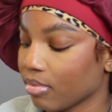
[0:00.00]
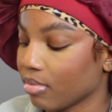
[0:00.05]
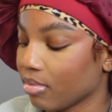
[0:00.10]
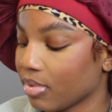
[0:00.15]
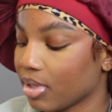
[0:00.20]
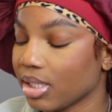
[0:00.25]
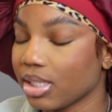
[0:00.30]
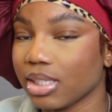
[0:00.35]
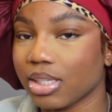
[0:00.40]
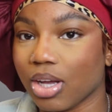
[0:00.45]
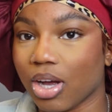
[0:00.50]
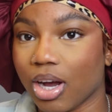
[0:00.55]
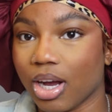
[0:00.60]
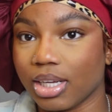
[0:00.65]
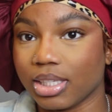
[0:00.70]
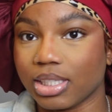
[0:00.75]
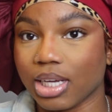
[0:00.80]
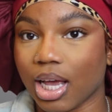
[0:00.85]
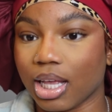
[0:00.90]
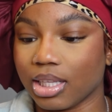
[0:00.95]
This is a
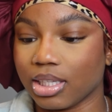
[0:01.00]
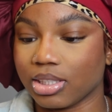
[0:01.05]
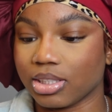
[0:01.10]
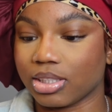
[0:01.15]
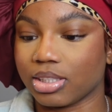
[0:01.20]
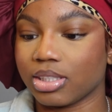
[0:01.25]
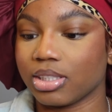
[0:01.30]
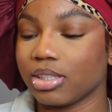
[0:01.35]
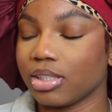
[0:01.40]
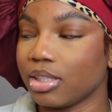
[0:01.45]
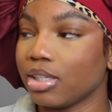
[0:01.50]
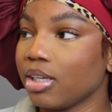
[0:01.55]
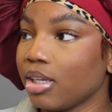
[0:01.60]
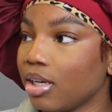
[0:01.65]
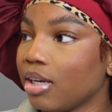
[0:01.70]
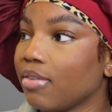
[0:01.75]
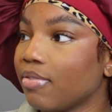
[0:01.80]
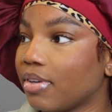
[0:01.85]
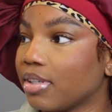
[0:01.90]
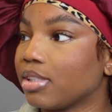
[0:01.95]
hard challenge.
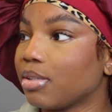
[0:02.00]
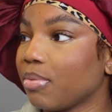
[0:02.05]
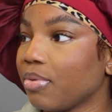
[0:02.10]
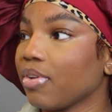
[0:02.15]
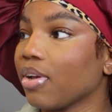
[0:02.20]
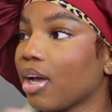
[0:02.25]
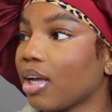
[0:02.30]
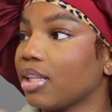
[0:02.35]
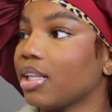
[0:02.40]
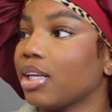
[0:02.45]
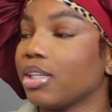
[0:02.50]
For some of y'all